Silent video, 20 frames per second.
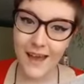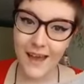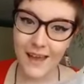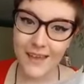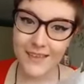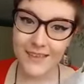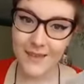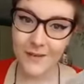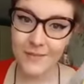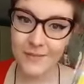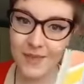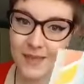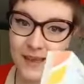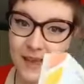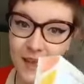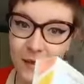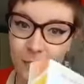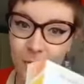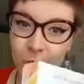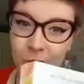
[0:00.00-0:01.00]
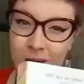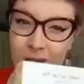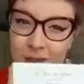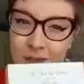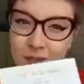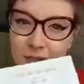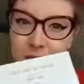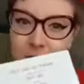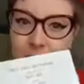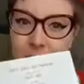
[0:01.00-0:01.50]
Something I
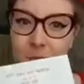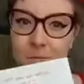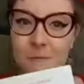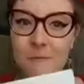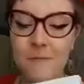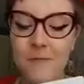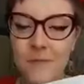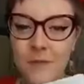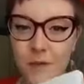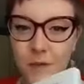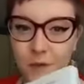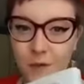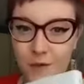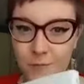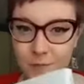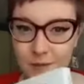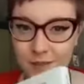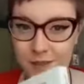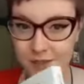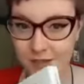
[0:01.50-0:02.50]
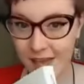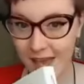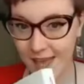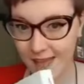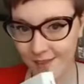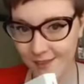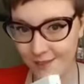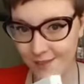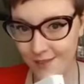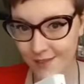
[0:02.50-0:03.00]
wish could be
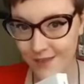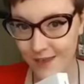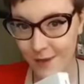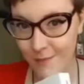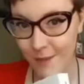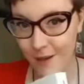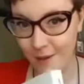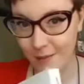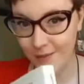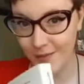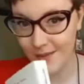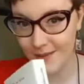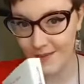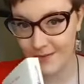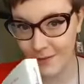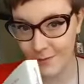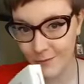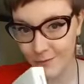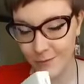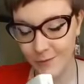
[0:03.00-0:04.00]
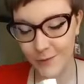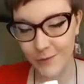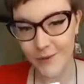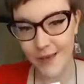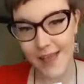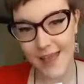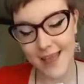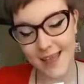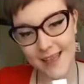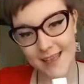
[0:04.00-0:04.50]
changed about this novel
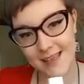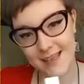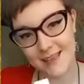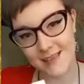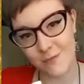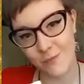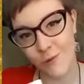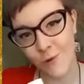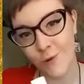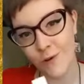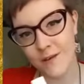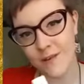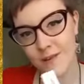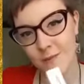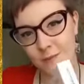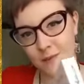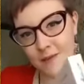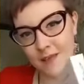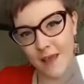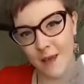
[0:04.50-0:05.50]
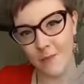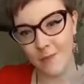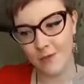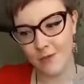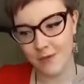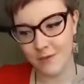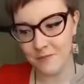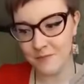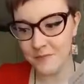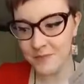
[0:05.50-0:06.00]
is Morgan's
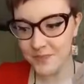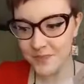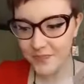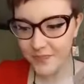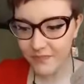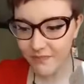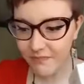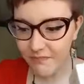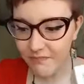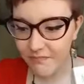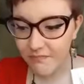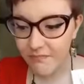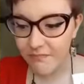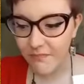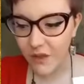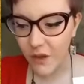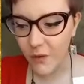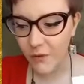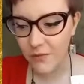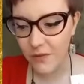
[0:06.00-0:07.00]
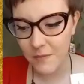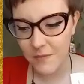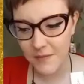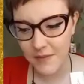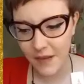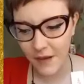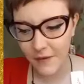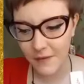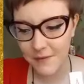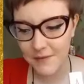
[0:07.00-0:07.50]
perception of
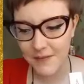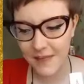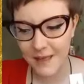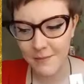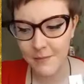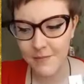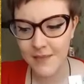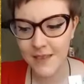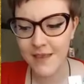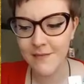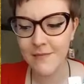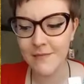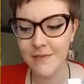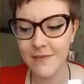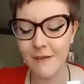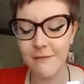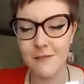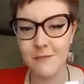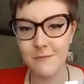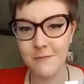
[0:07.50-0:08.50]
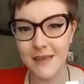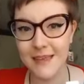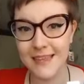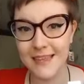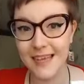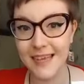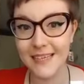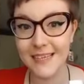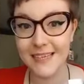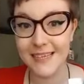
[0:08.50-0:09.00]
themselves. They perceive themselves as being
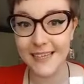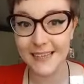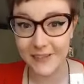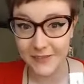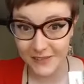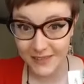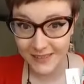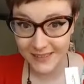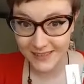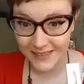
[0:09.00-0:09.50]
ill